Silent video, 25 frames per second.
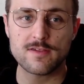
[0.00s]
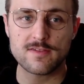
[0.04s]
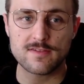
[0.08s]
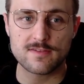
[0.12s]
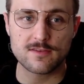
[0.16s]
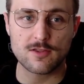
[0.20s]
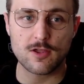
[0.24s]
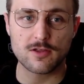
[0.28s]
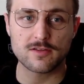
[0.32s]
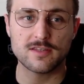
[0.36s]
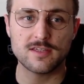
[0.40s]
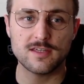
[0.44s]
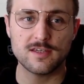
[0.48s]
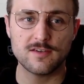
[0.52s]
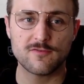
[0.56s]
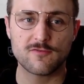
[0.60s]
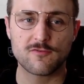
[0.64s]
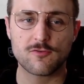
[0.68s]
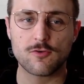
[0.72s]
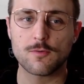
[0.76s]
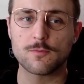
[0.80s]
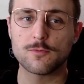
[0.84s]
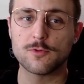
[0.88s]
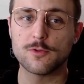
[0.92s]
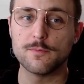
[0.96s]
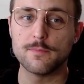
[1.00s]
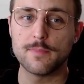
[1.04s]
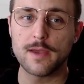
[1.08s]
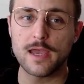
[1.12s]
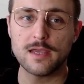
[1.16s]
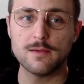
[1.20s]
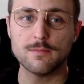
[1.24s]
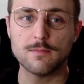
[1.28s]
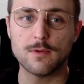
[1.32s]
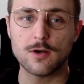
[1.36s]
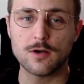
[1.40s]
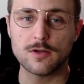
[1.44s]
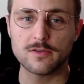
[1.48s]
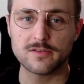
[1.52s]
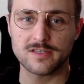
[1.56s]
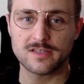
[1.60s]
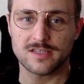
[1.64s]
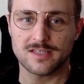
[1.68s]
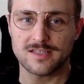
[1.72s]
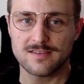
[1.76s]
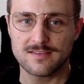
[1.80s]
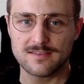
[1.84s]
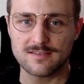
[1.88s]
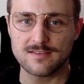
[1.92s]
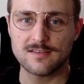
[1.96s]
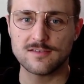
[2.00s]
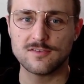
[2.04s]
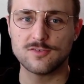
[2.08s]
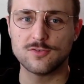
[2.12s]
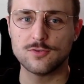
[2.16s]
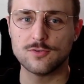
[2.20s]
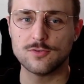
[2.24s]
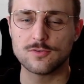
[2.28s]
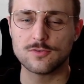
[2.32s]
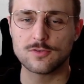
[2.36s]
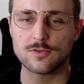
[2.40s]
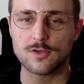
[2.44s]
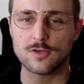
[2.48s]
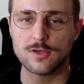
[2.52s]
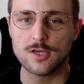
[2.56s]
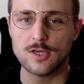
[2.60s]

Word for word: study from the Baymard Institute